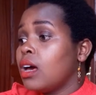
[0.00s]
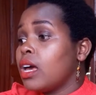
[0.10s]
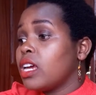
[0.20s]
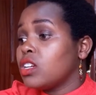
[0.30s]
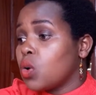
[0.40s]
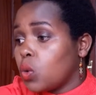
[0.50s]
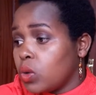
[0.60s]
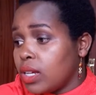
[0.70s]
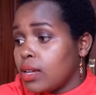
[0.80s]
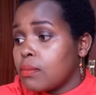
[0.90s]

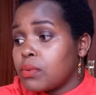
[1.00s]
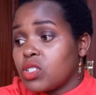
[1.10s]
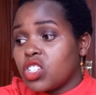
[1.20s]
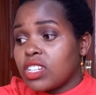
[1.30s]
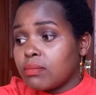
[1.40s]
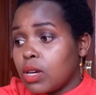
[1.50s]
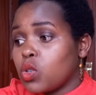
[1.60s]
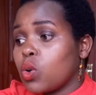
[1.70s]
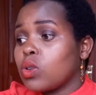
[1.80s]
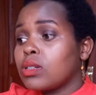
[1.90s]
including precious
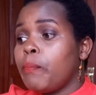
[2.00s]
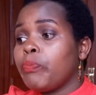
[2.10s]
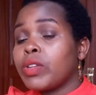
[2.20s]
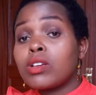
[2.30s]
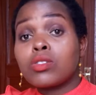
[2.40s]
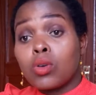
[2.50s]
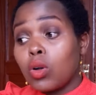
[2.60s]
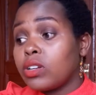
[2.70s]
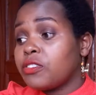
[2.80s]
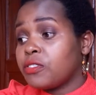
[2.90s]
metals,
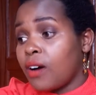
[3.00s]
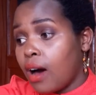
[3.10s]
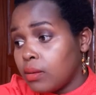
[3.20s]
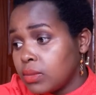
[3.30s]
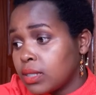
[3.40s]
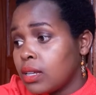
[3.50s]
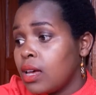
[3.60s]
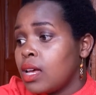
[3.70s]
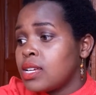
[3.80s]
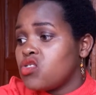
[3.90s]
salt farms,
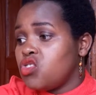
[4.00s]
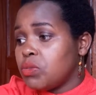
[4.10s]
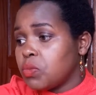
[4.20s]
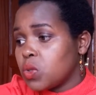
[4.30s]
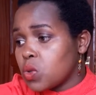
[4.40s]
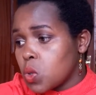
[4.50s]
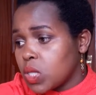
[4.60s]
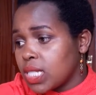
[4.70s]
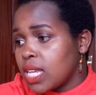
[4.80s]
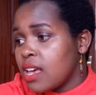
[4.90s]

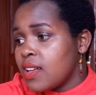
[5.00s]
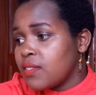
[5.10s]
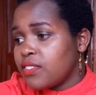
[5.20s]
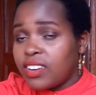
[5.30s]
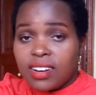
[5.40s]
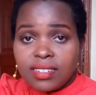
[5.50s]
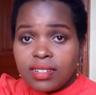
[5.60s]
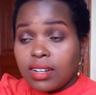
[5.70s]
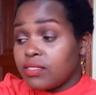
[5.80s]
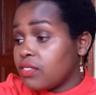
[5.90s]
gemstones, ferrous and
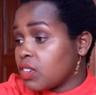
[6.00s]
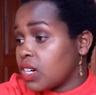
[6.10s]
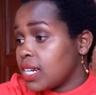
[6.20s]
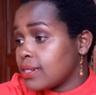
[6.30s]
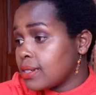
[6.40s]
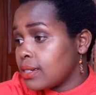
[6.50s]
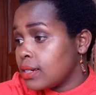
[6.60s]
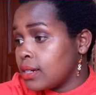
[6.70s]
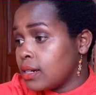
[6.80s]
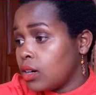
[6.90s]
non-ferrous
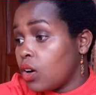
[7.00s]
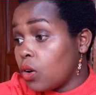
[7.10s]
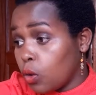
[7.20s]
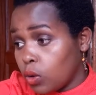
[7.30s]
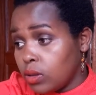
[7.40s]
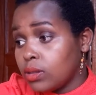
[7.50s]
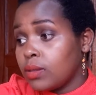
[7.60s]
ores,